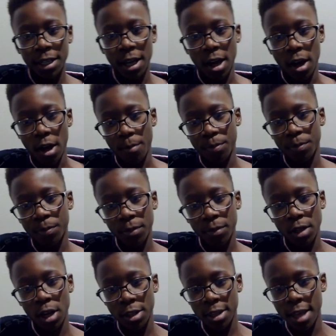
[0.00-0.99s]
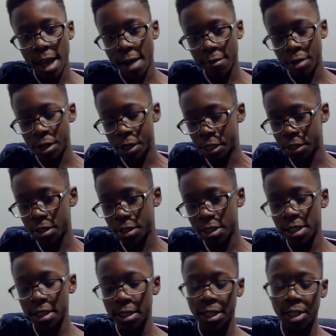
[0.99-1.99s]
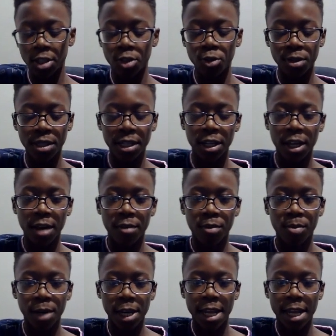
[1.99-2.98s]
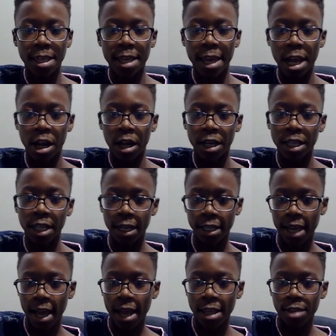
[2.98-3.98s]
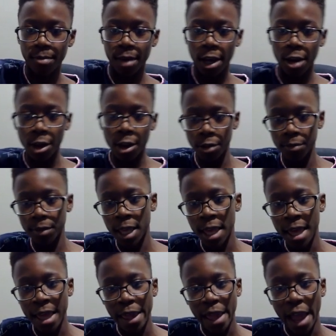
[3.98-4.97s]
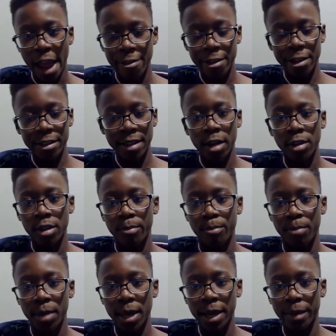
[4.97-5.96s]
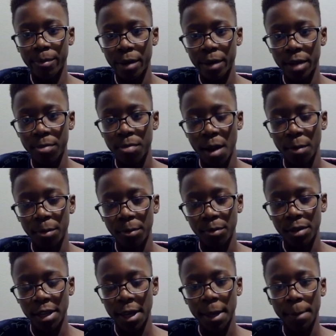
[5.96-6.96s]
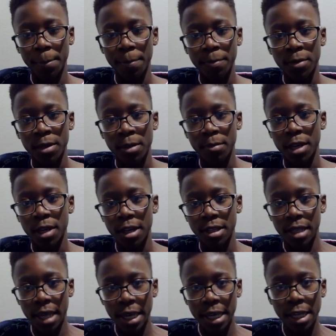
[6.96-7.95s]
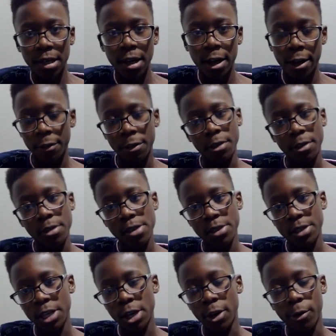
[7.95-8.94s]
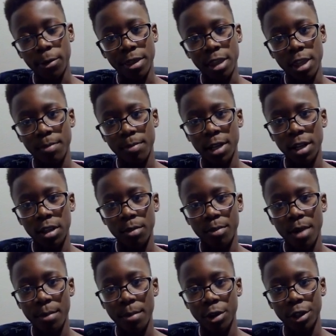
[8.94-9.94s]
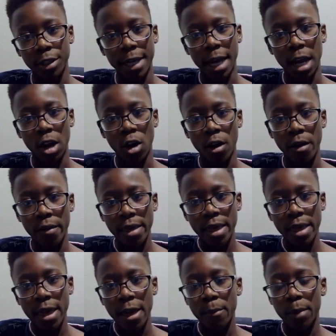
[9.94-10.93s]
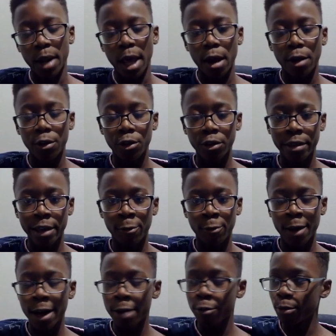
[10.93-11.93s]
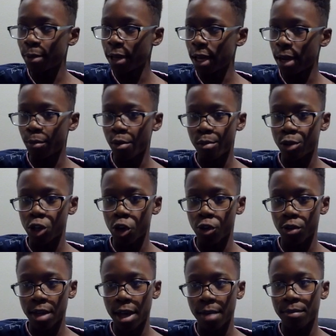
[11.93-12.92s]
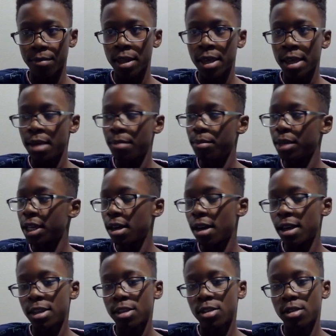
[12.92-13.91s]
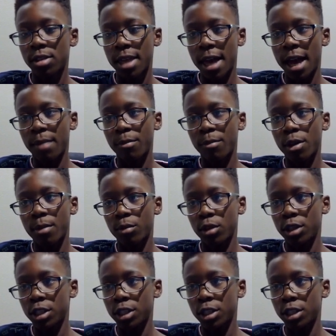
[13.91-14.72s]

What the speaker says: us to have two CDMs playing as Eriksen as Casemiro. I think that was a big problem today, because they cannot deal with the speed of the Premier League at all. But I understand why Ruben Amorim chose them, because Amorim